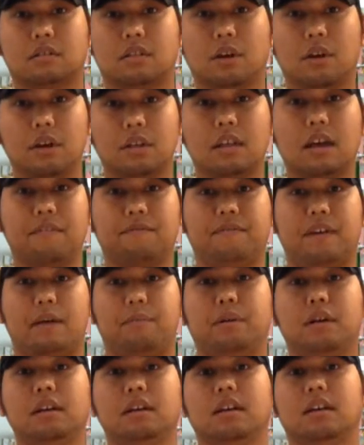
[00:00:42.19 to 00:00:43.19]
turn that
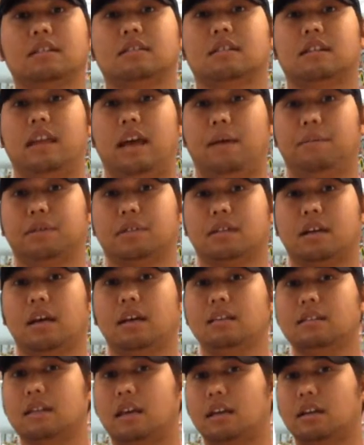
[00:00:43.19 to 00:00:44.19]
fabric into
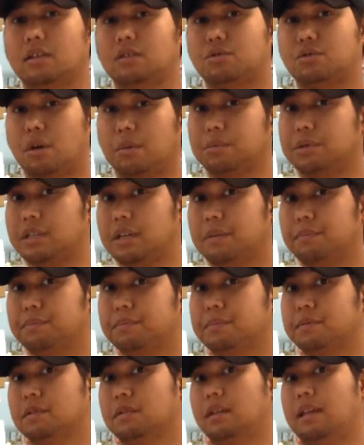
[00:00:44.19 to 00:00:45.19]
lampshades and drop ship,
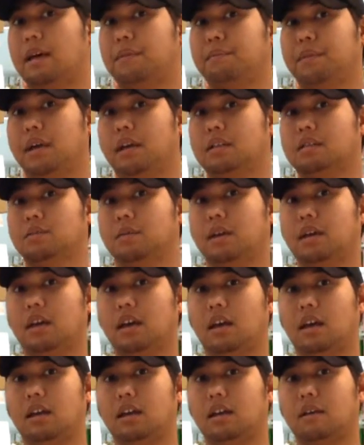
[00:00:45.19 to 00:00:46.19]
so that means we
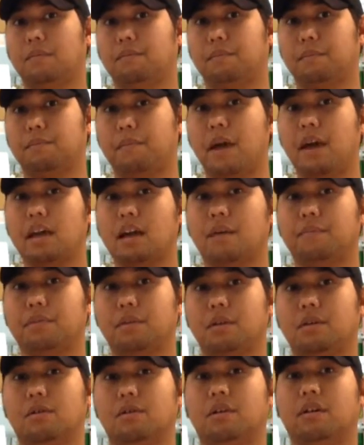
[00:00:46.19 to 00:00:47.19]
can make
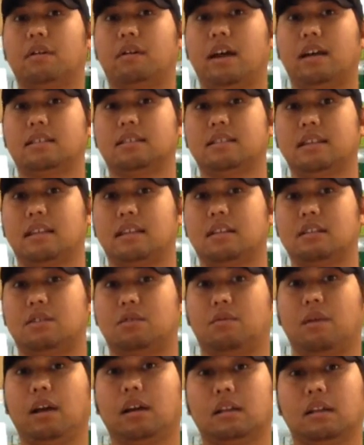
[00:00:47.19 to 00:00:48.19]
up the order and send it
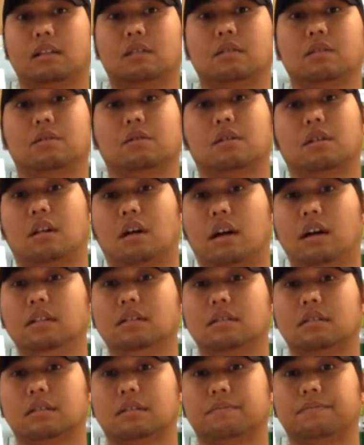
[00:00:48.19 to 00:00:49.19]
directly to your
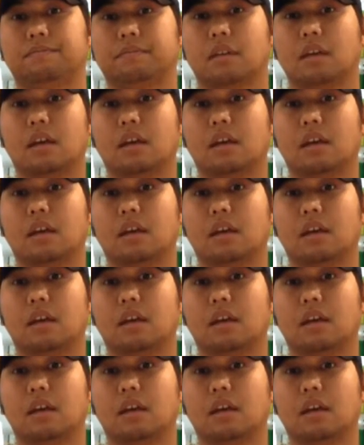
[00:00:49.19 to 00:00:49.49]
clients.